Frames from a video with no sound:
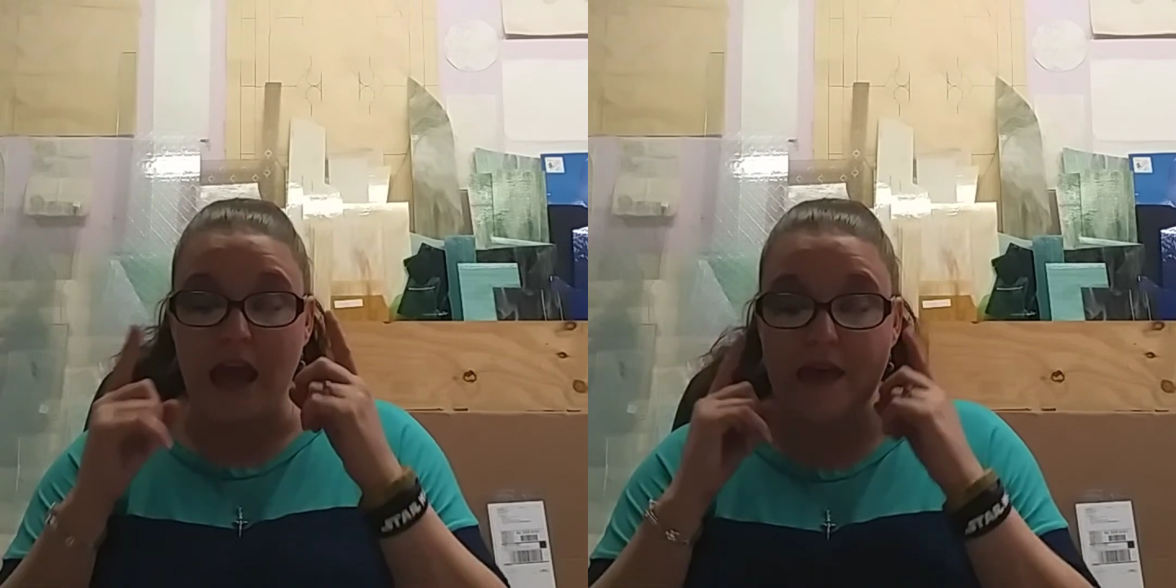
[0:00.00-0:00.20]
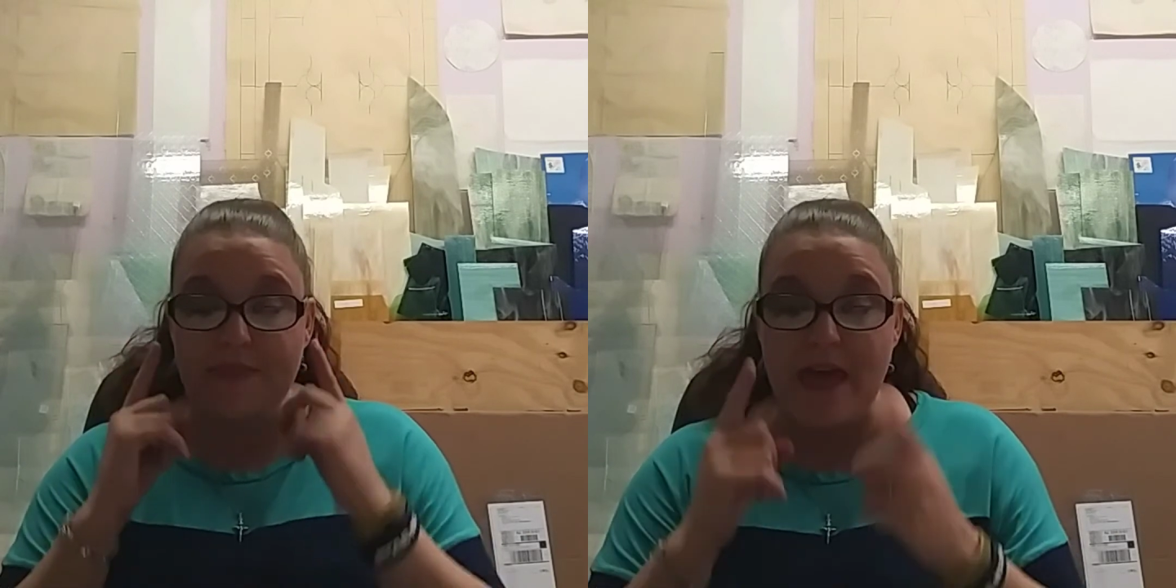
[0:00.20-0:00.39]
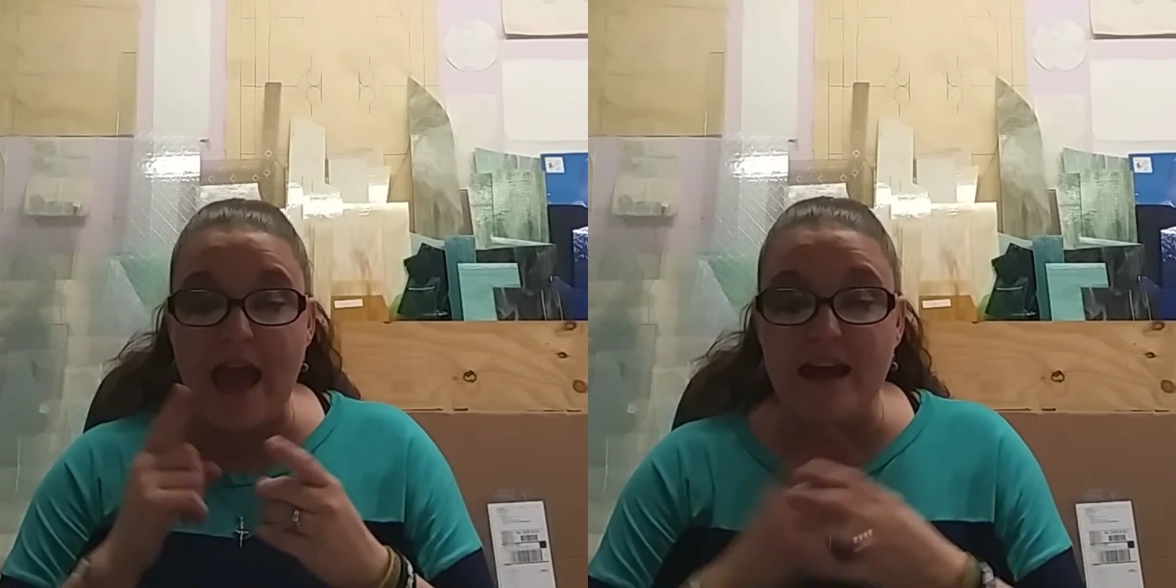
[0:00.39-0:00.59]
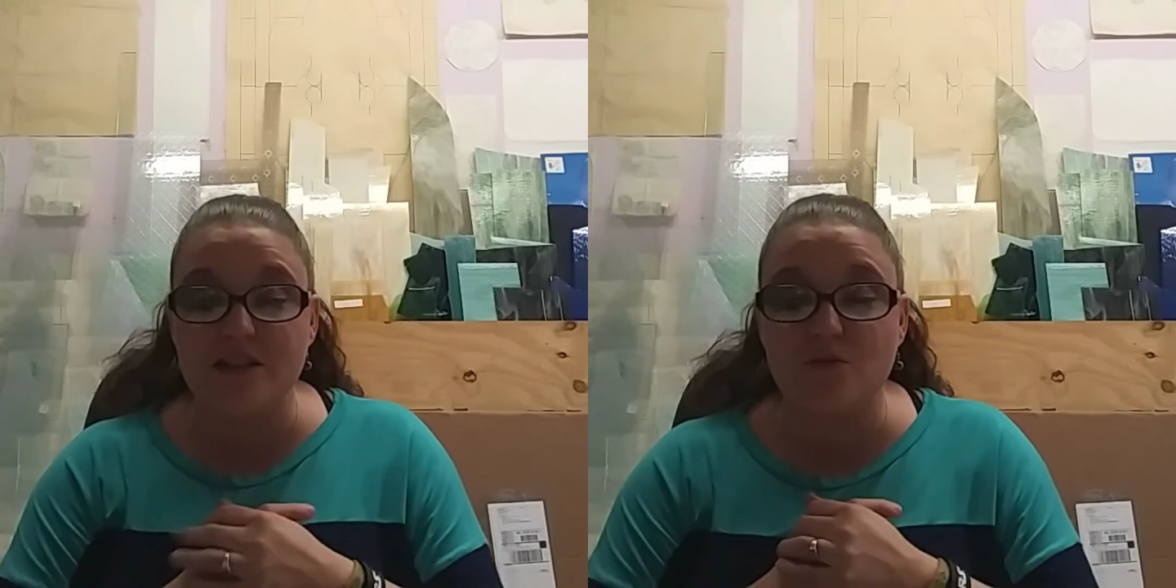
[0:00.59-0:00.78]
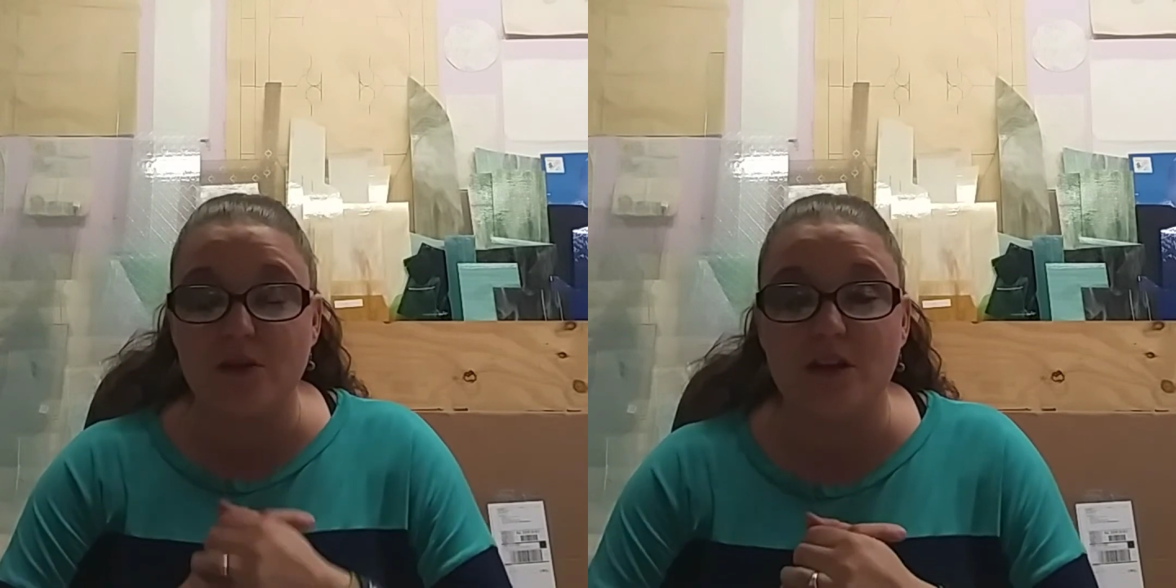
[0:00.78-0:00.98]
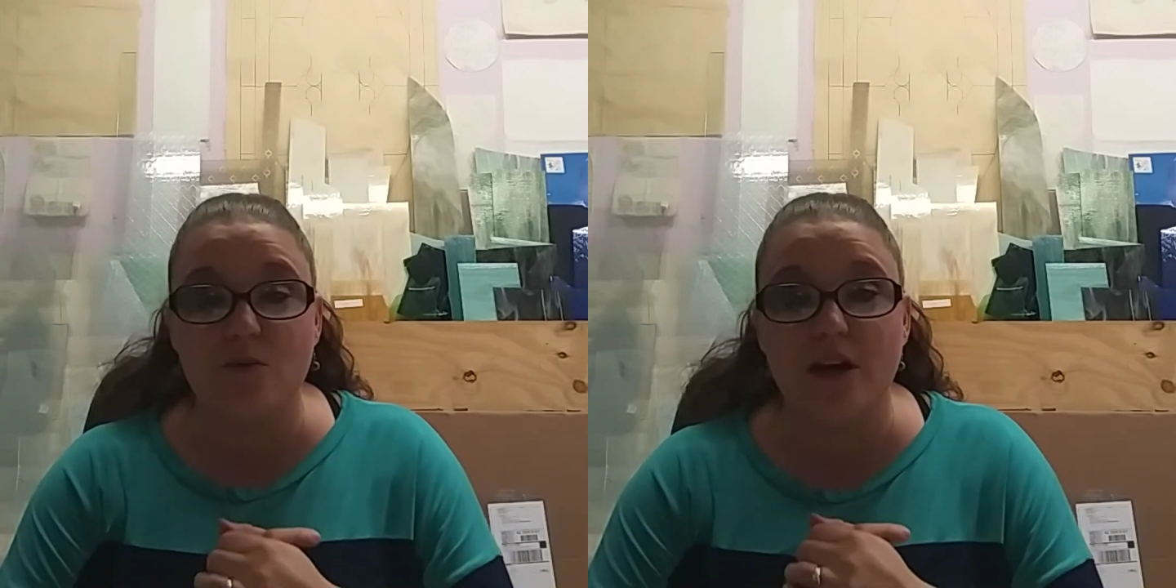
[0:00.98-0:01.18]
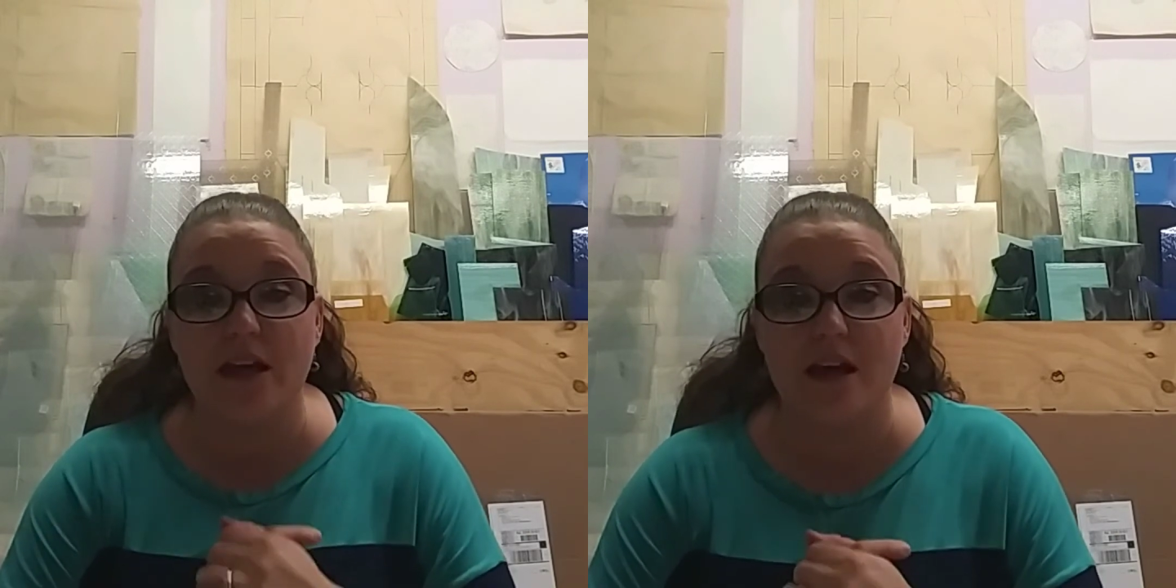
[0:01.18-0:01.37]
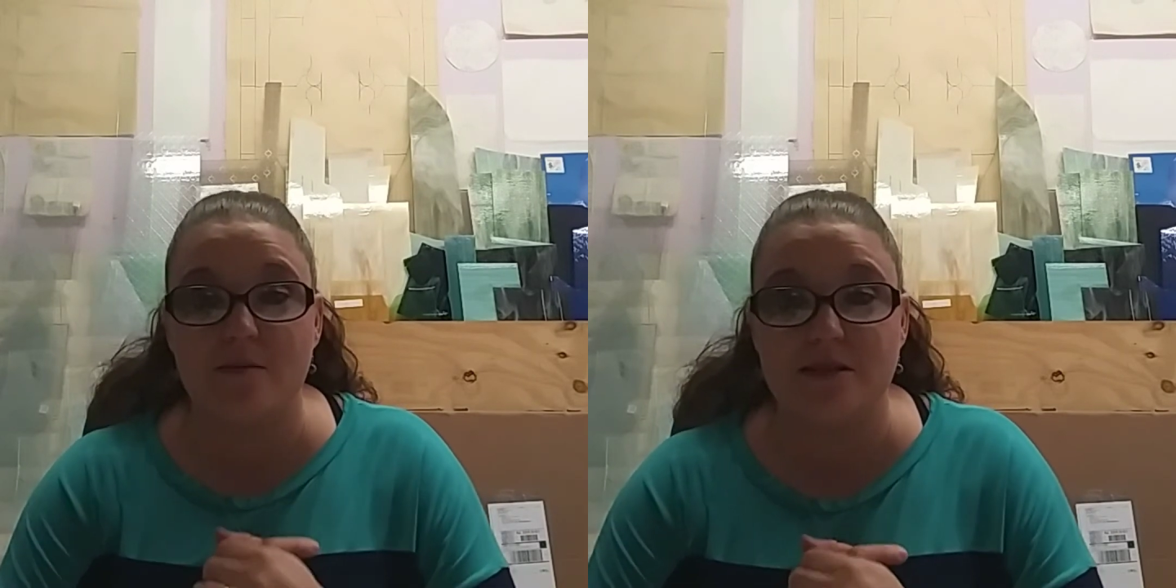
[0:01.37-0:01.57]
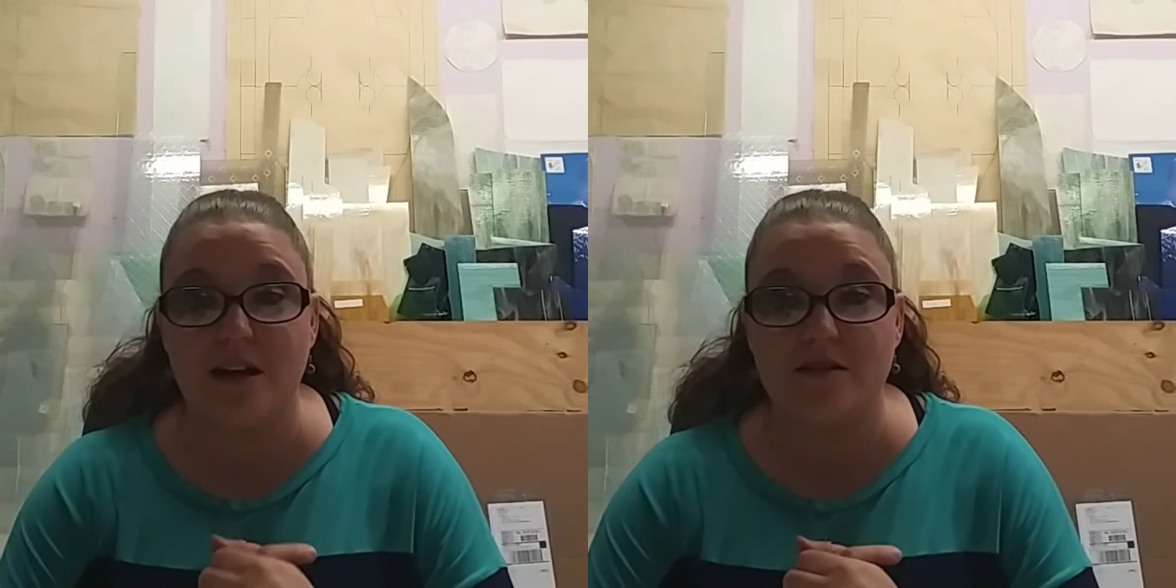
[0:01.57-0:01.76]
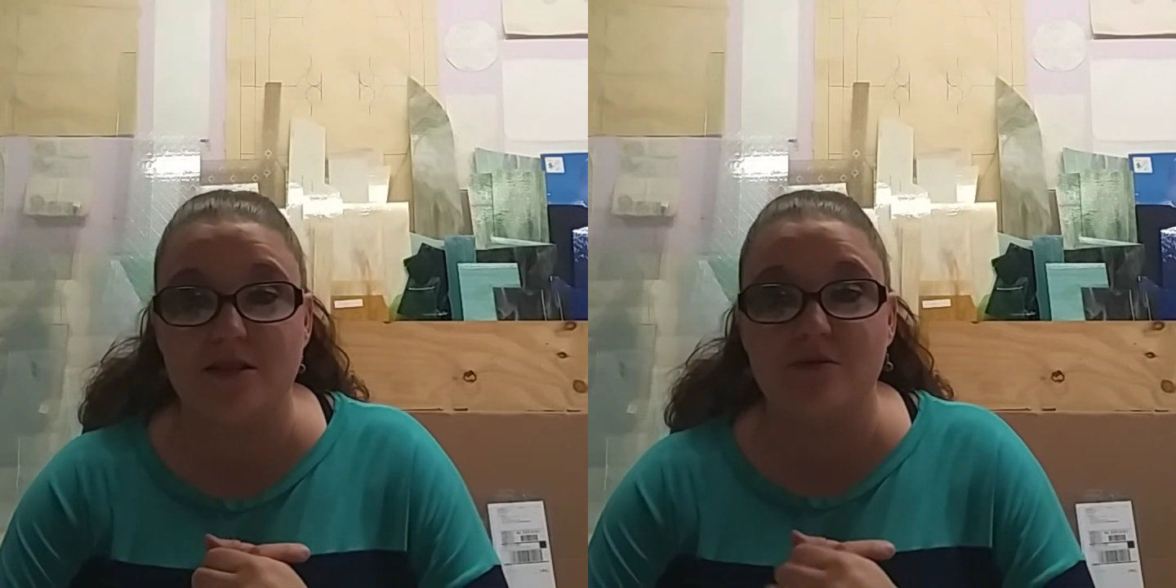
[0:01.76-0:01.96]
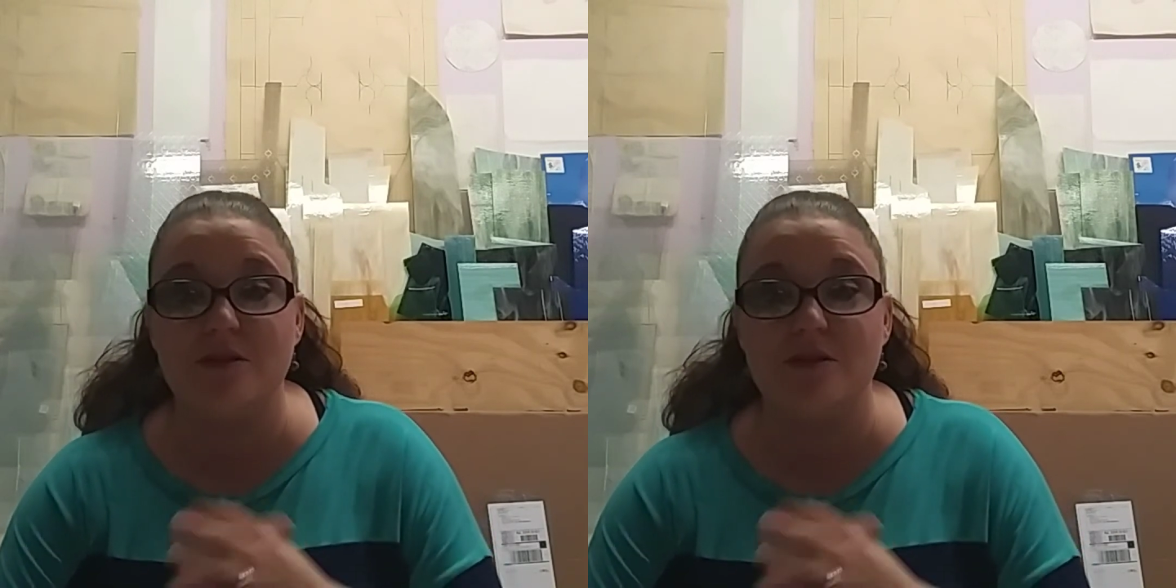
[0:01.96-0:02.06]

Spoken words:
And that is really what it comes down to.